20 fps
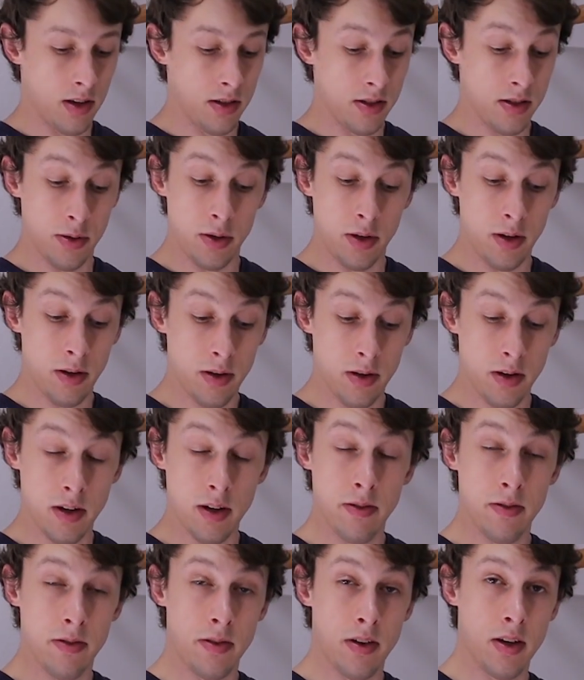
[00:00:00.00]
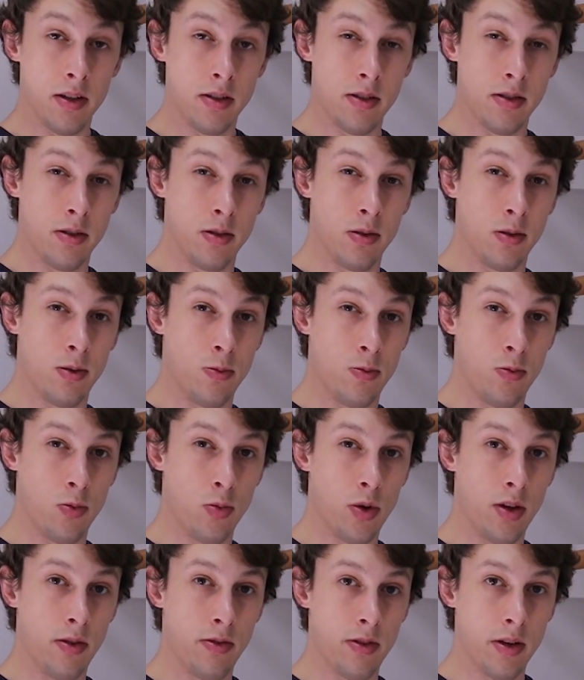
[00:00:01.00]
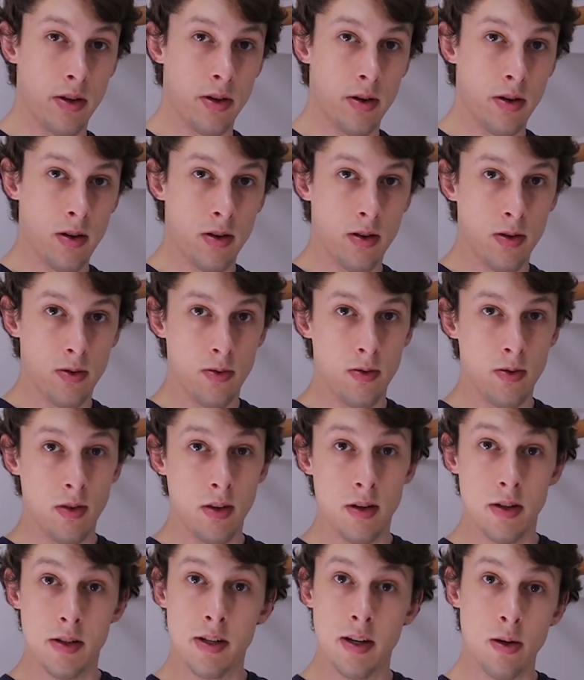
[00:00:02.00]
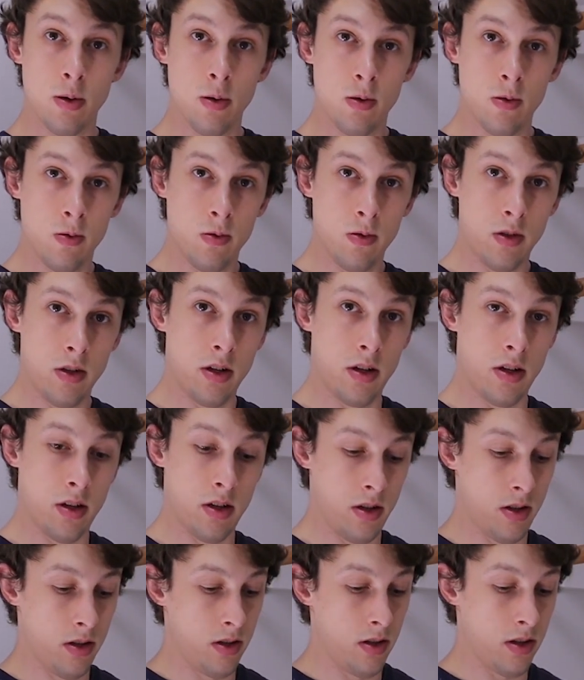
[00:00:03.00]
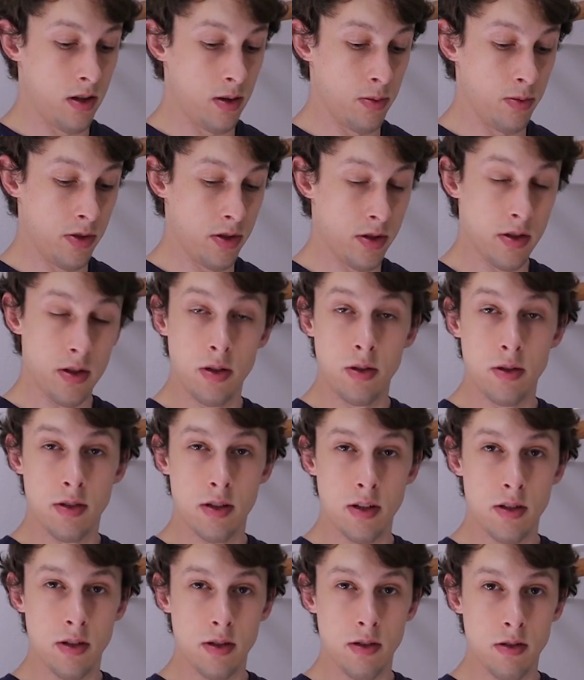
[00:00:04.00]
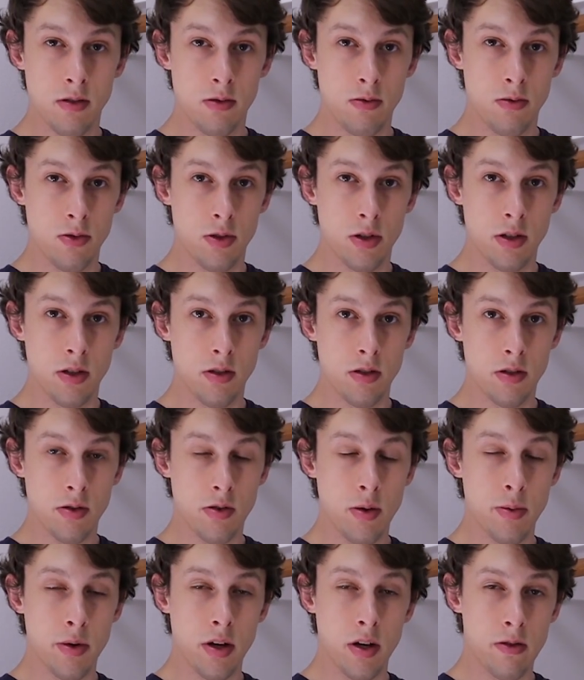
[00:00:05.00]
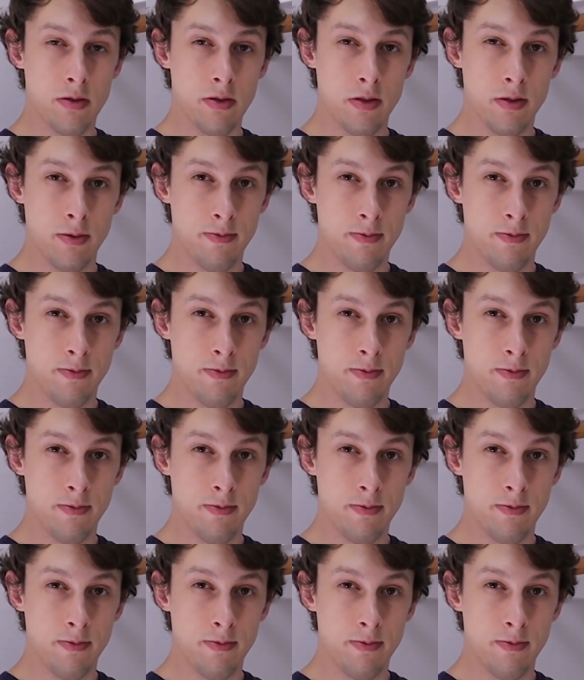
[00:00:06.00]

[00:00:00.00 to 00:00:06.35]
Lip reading: So here I've got some white vinegar and a towel, and I'm just going to use that to try to scrub it off.